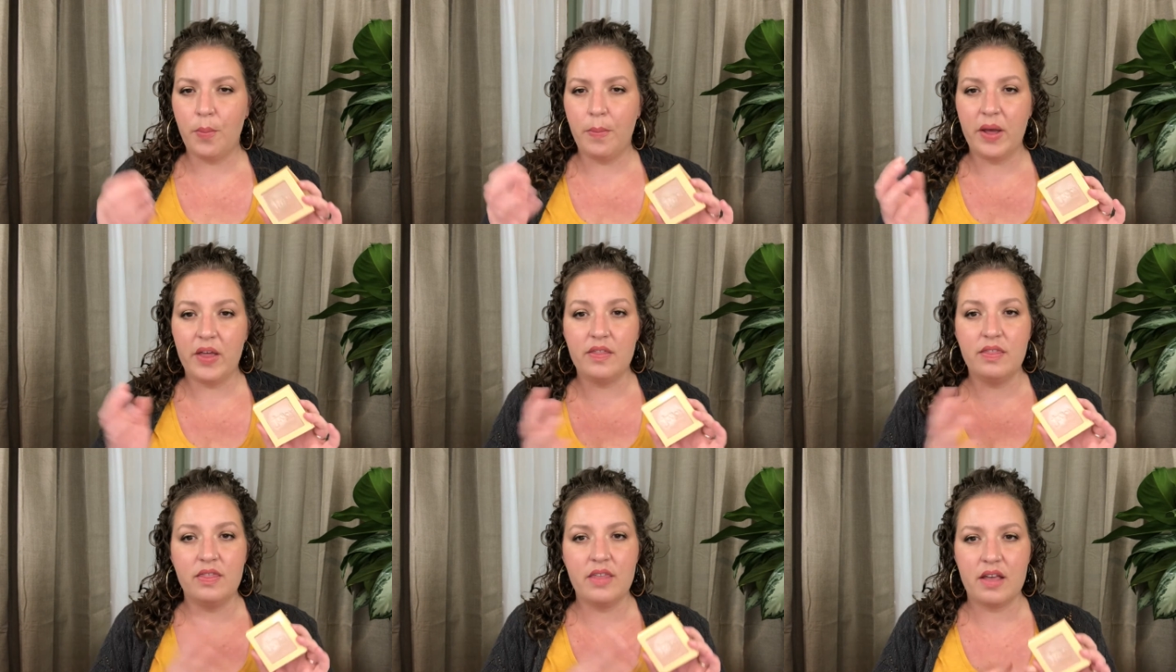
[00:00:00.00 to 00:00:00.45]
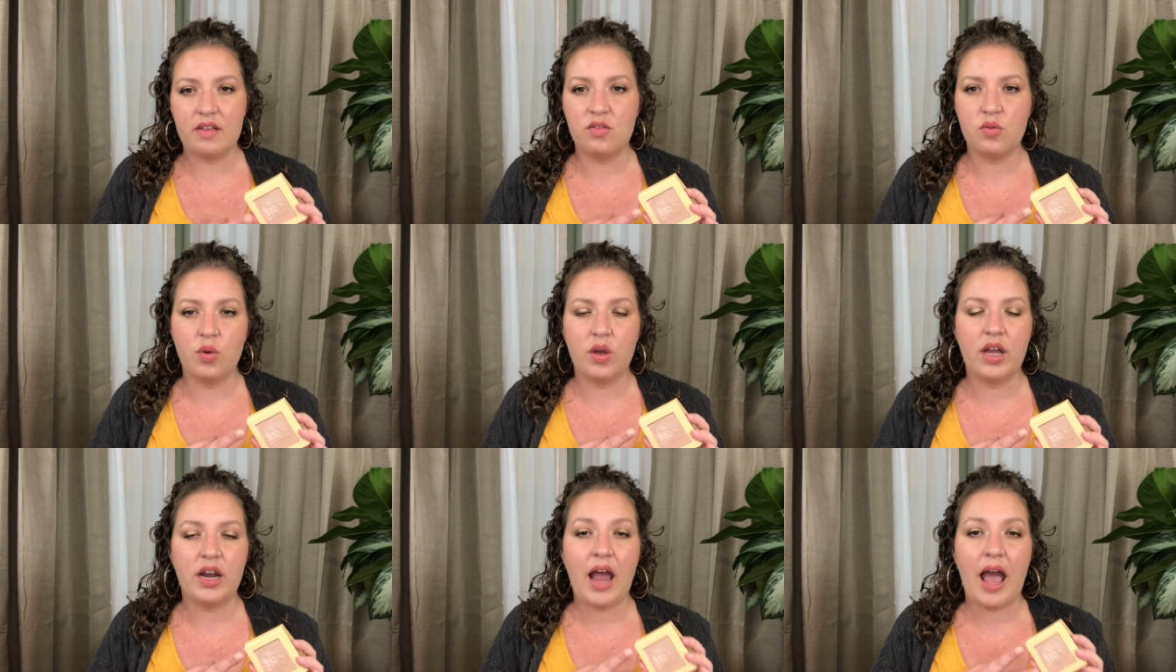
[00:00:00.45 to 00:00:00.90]
but this
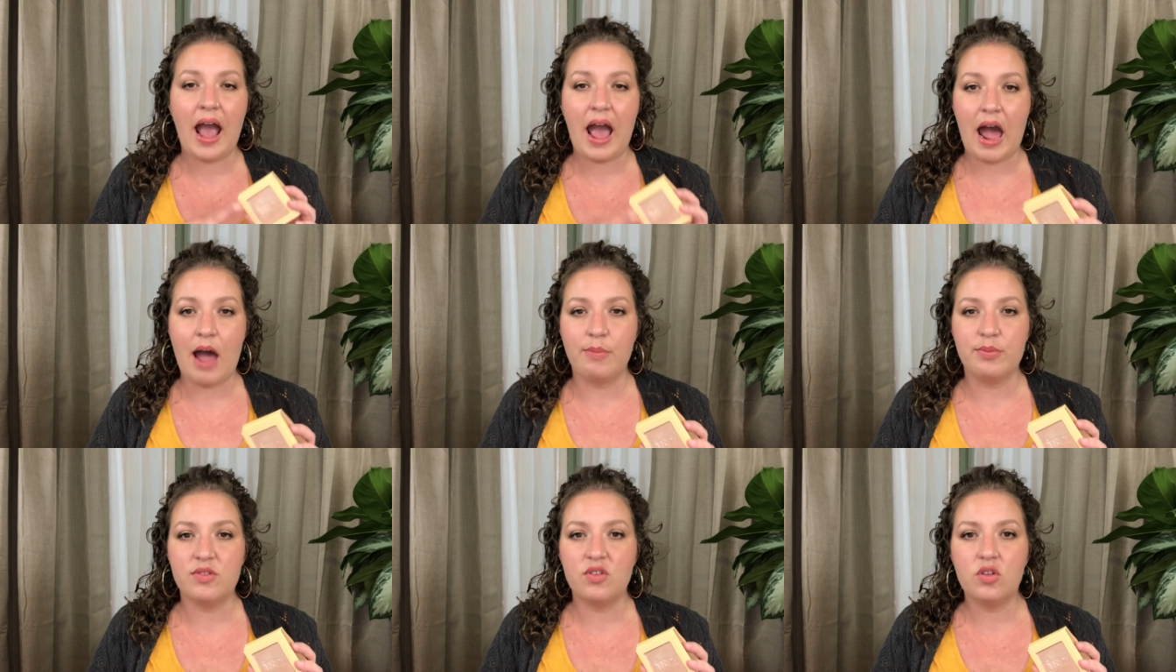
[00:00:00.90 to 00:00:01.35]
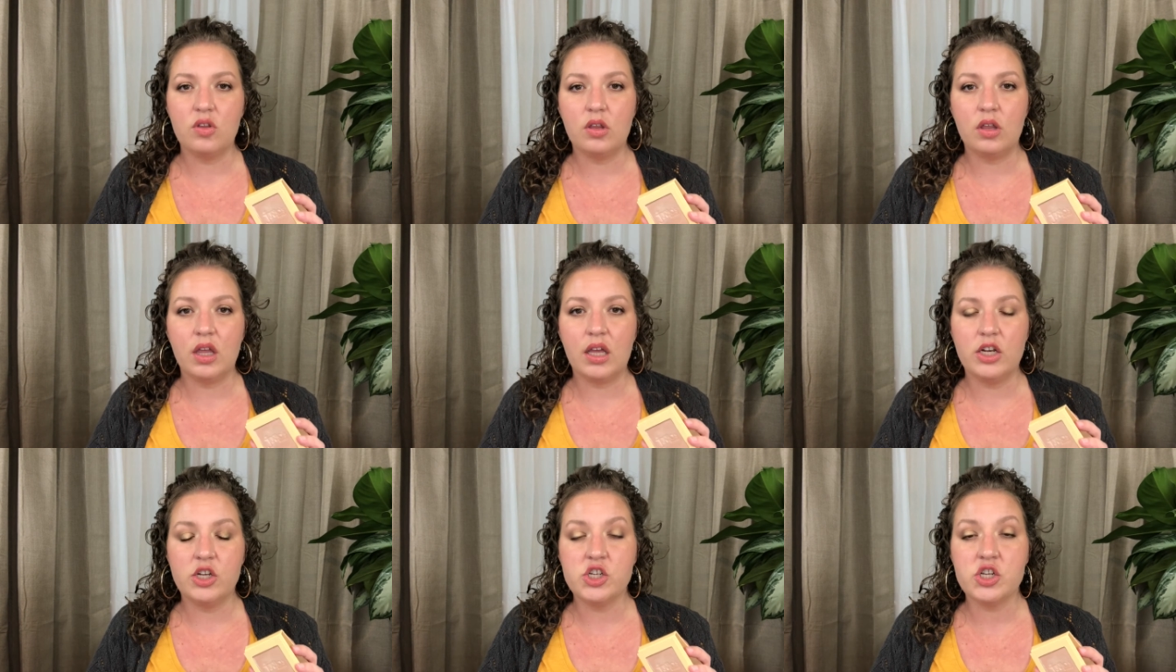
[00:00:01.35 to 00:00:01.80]
one I
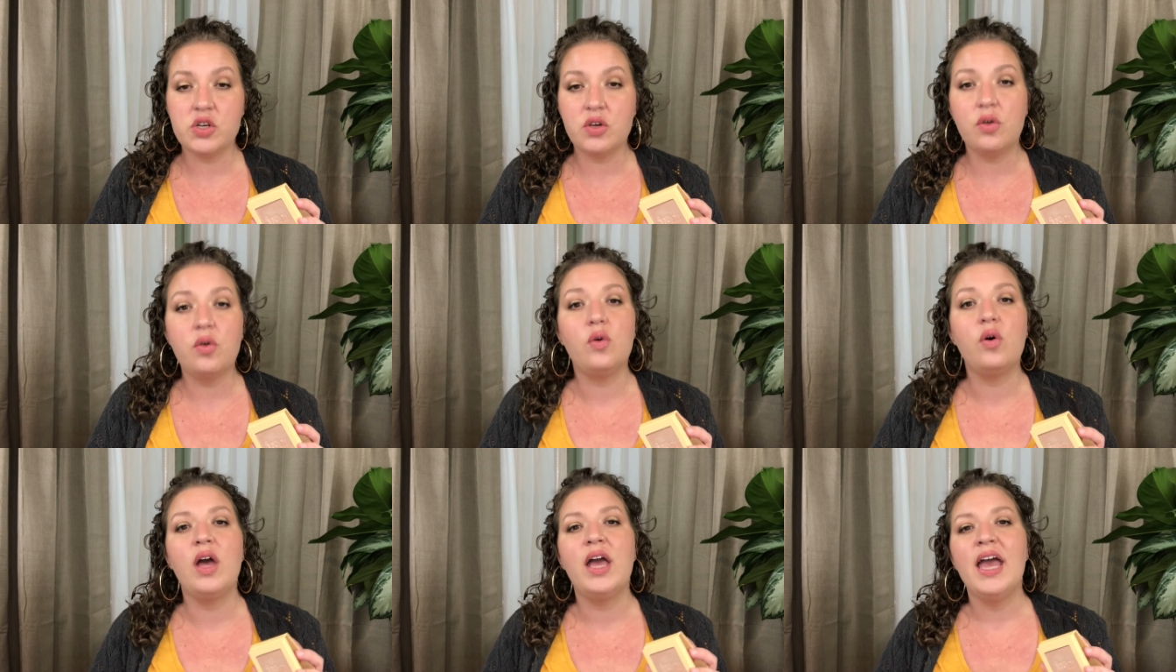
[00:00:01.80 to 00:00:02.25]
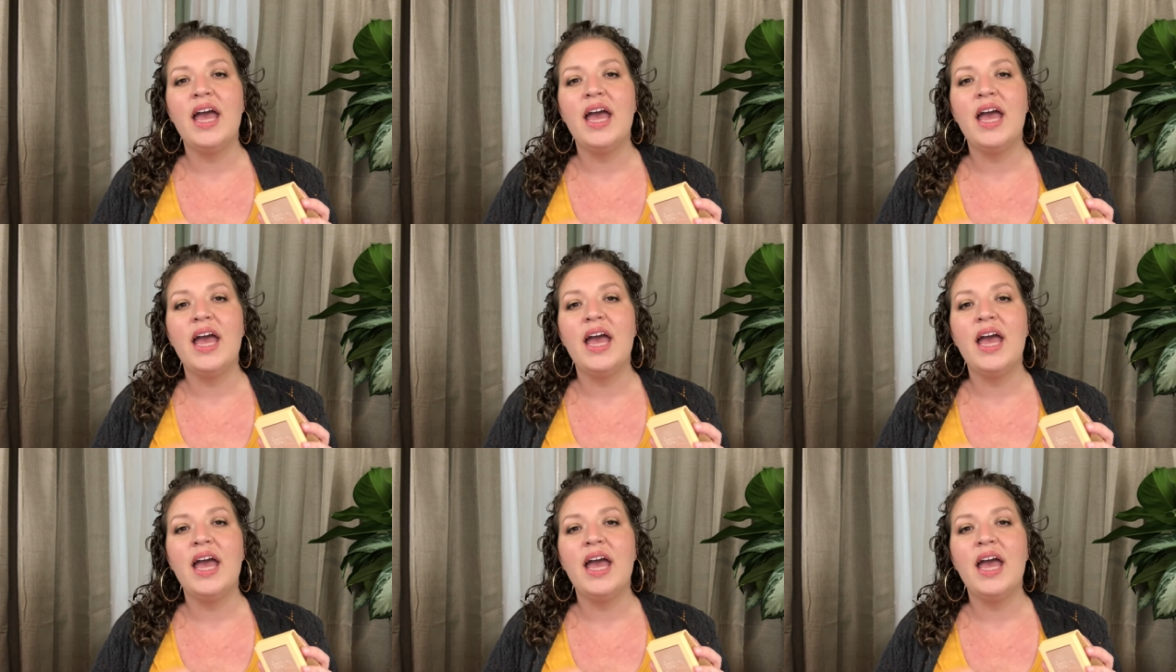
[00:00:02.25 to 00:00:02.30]
absolutely do.